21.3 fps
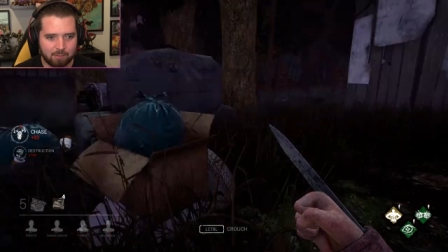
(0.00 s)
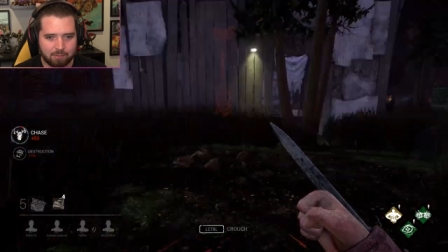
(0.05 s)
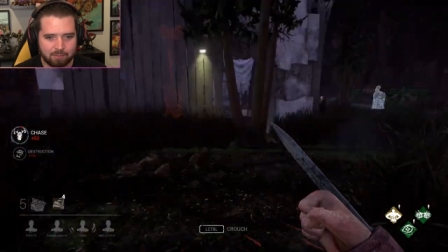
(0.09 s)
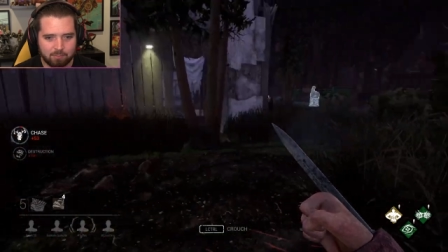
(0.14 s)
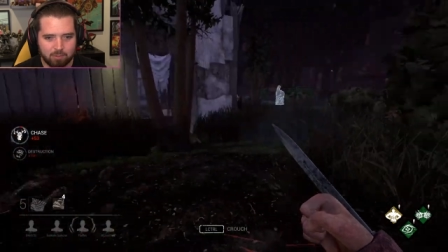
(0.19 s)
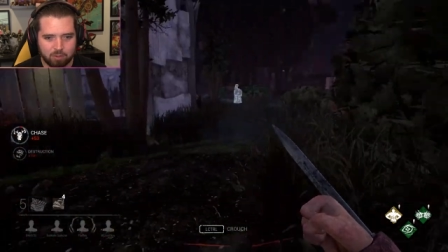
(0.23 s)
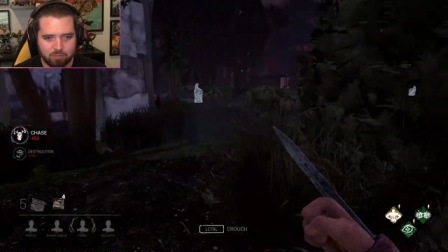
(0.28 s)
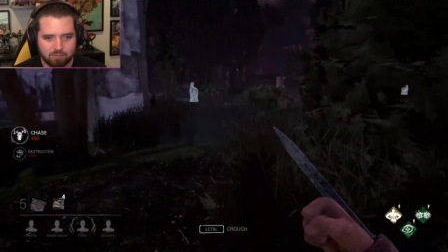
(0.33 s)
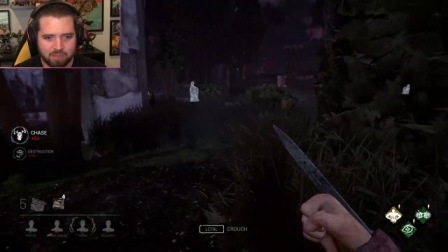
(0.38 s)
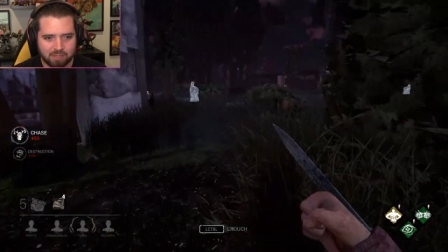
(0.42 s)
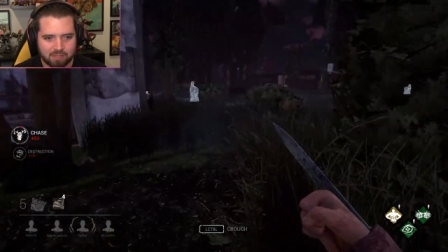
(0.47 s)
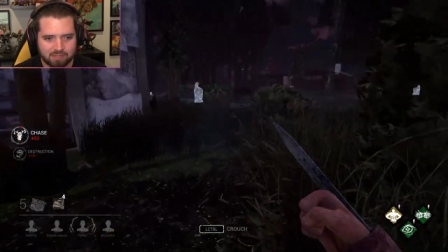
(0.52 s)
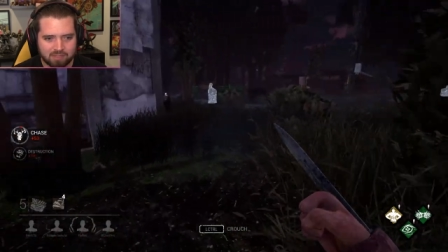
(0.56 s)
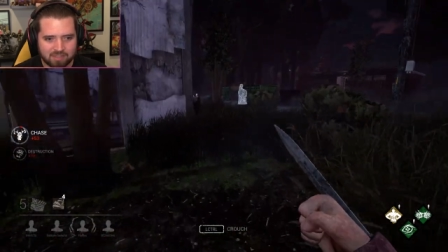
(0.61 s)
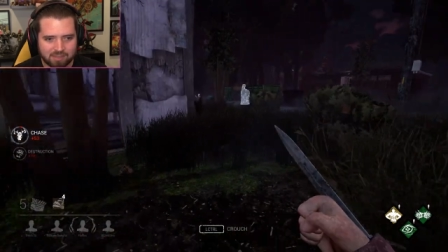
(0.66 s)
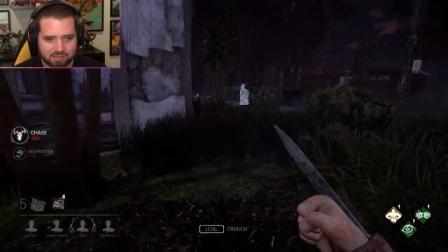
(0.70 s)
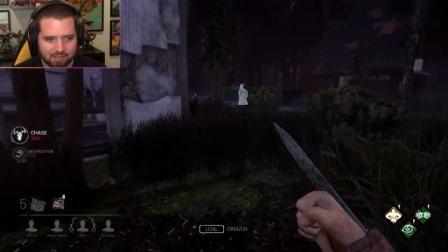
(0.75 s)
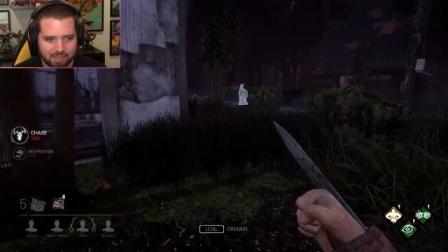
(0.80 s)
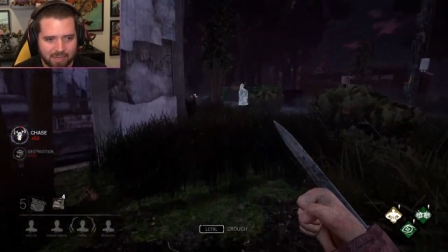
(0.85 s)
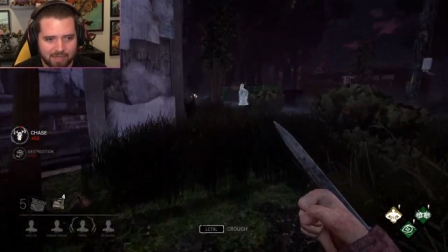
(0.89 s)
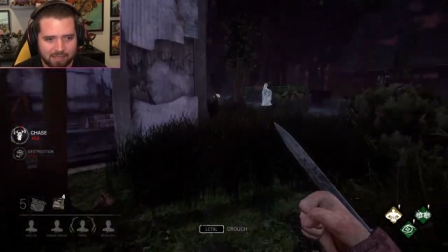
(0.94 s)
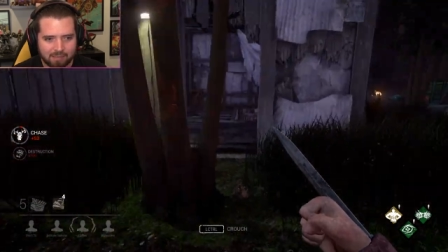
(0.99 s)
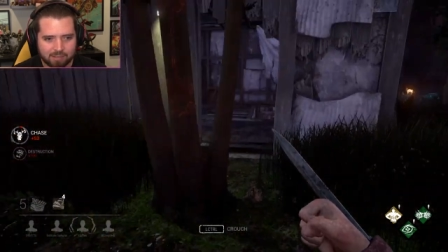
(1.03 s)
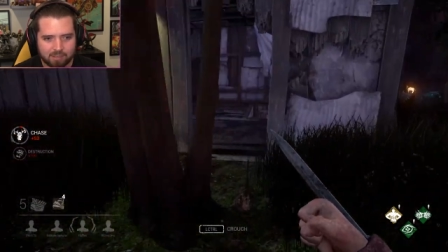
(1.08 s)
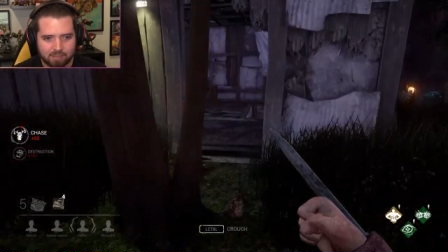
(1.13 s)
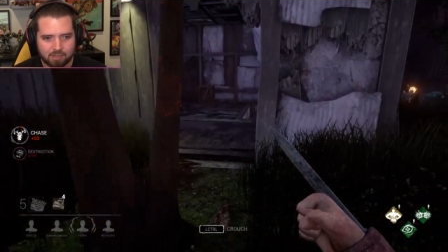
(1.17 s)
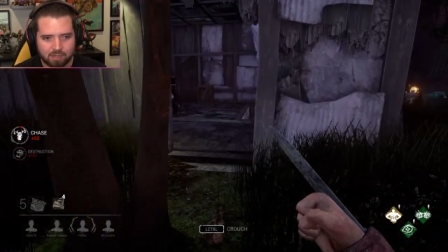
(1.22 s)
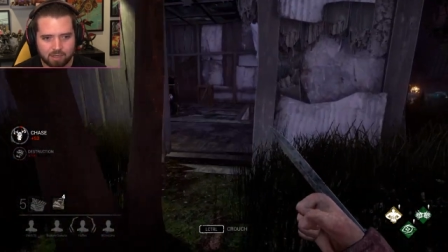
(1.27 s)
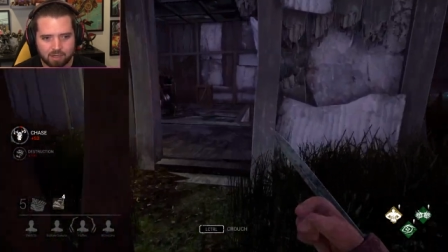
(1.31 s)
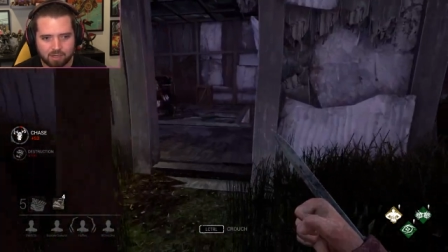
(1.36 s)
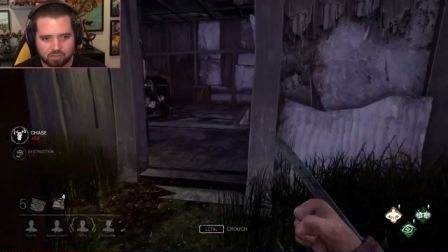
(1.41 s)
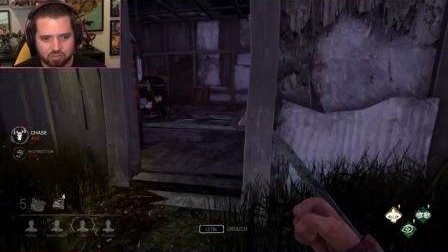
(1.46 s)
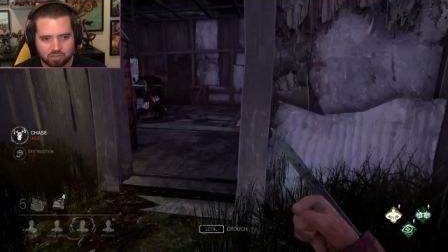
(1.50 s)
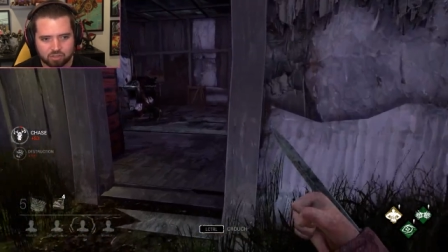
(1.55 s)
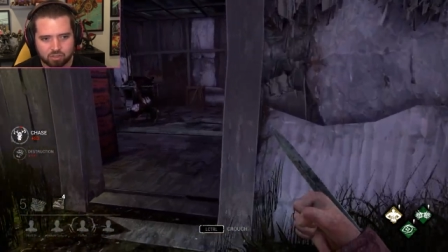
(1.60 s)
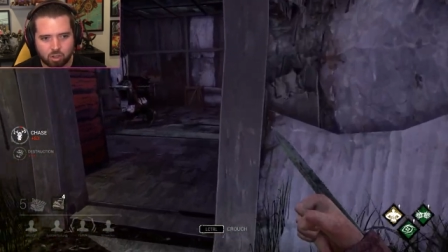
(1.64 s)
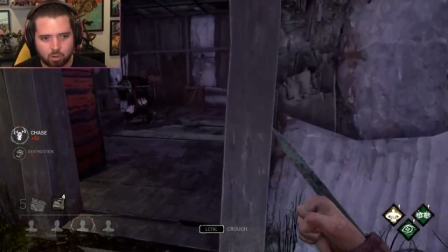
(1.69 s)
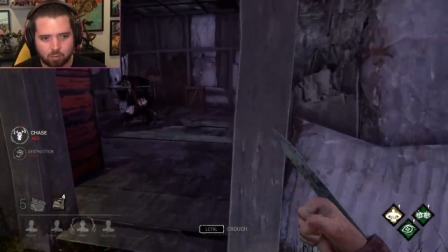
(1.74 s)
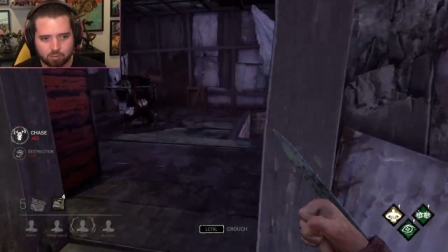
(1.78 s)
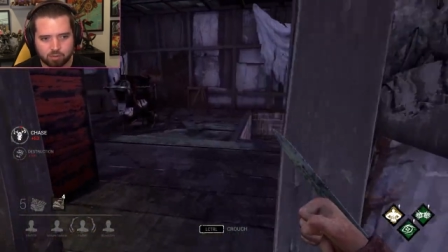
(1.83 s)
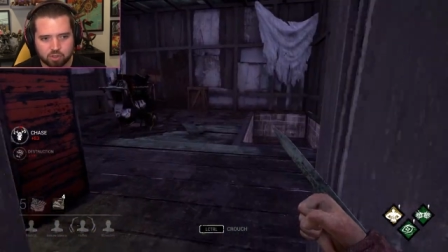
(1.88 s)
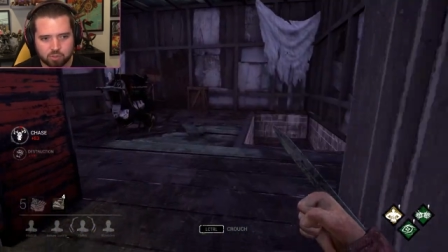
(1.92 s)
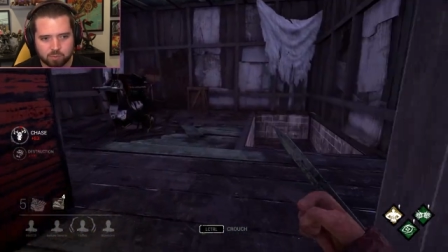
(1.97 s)
We moved at slightly uh,
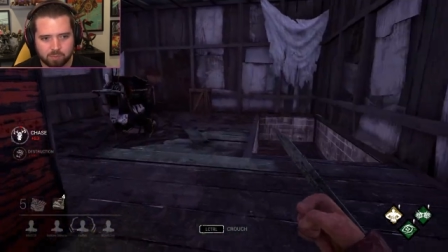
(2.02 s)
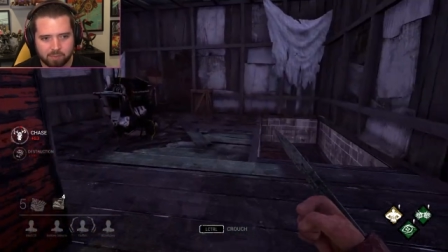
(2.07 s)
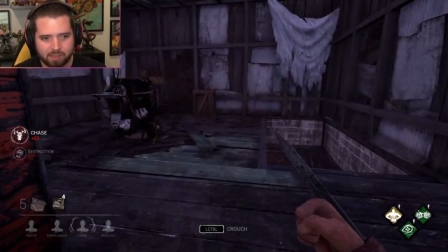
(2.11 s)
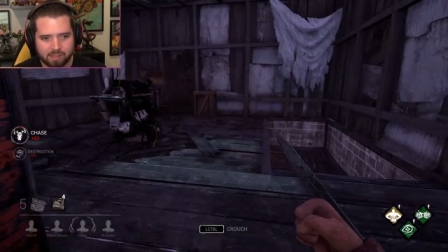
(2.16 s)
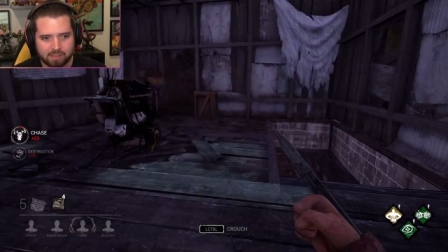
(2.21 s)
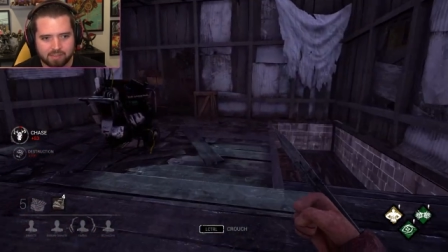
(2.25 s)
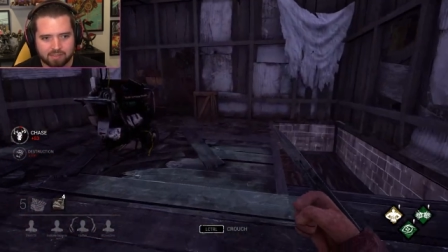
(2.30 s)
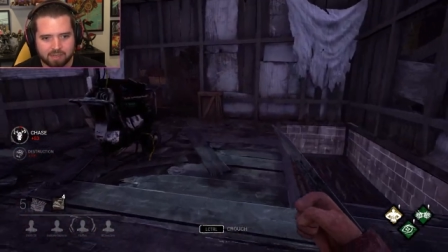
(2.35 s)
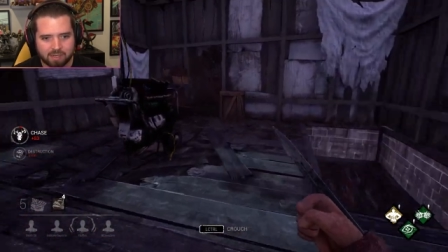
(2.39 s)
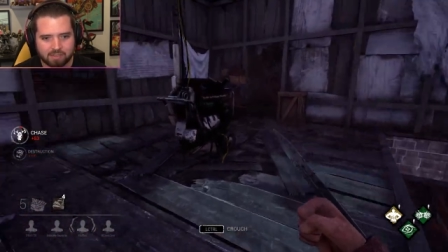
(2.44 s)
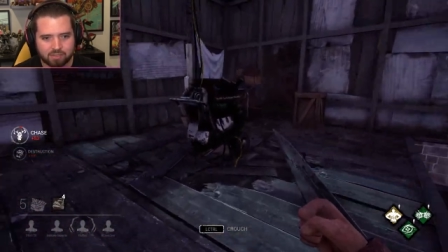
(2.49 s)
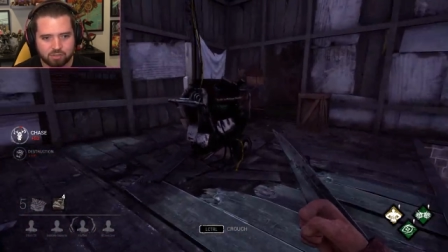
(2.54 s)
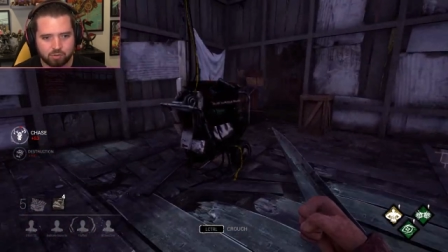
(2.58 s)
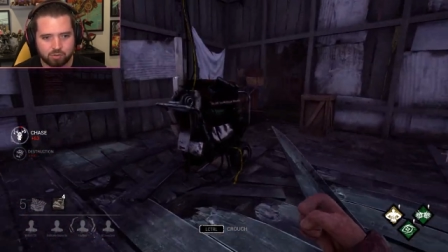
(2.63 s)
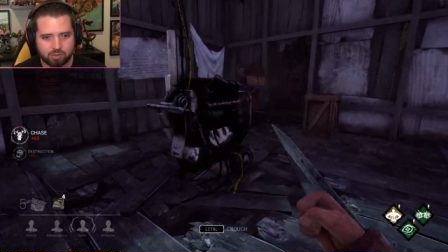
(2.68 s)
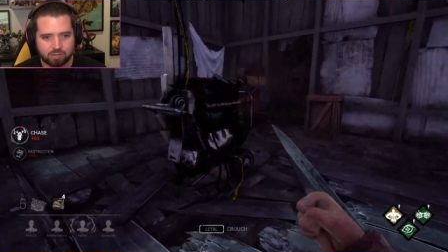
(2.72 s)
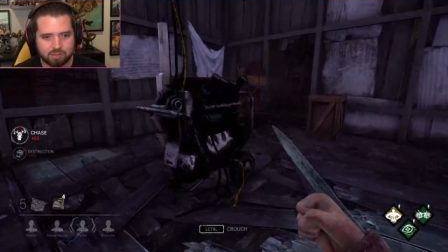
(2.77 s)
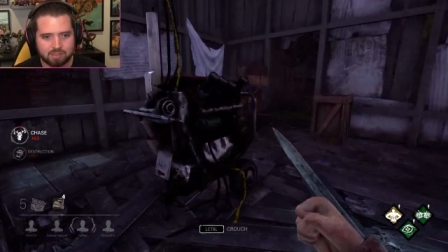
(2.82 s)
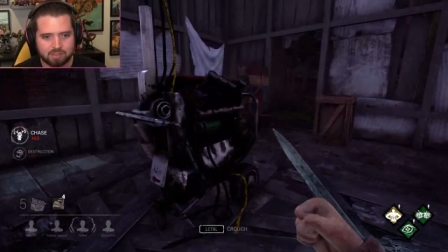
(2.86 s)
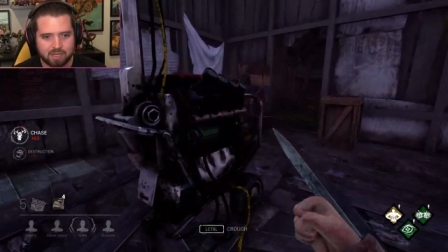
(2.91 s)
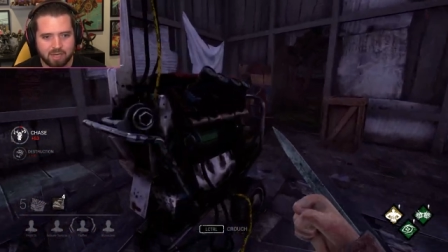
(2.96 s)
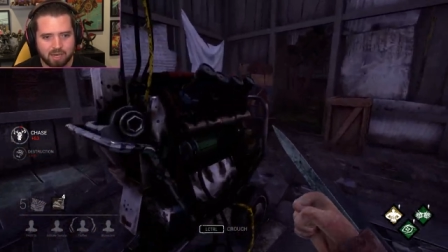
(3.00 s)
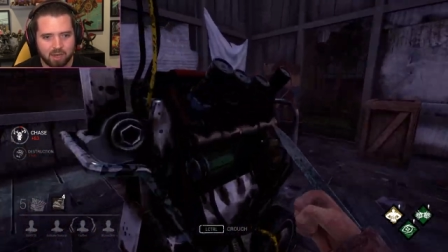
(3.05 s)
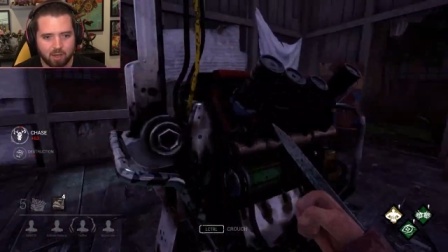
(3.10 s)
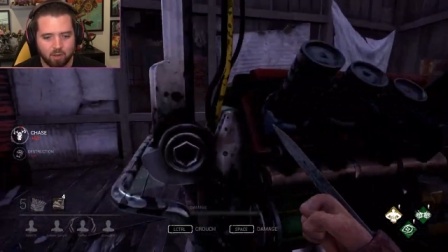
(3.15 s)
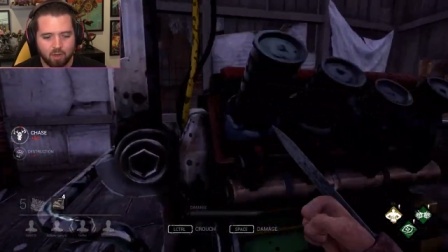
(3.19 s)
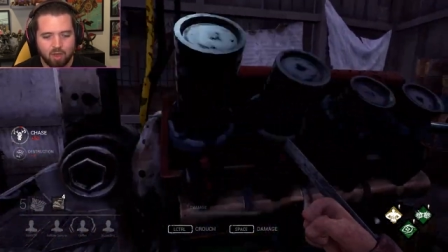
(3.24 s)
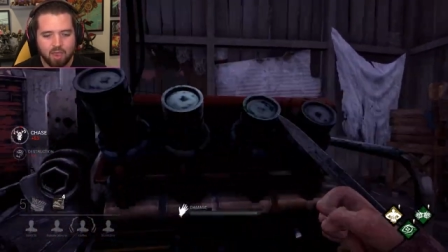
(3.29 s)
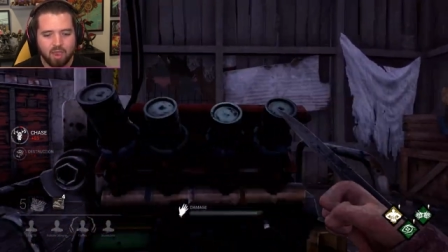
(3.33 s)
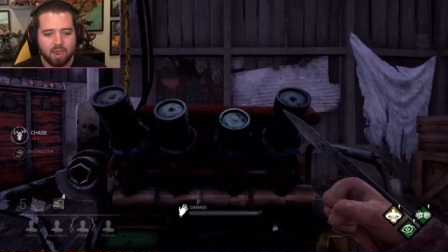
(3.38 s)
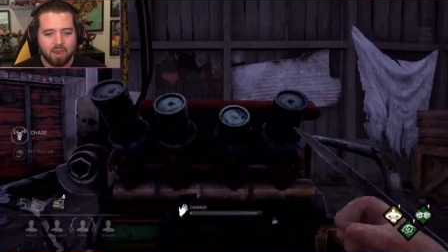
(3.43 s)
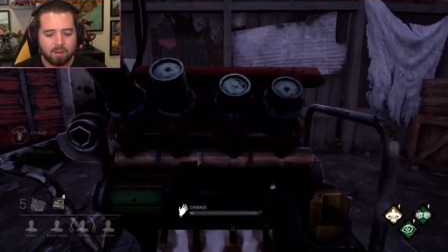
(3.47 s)
slower speeds, as you could tell.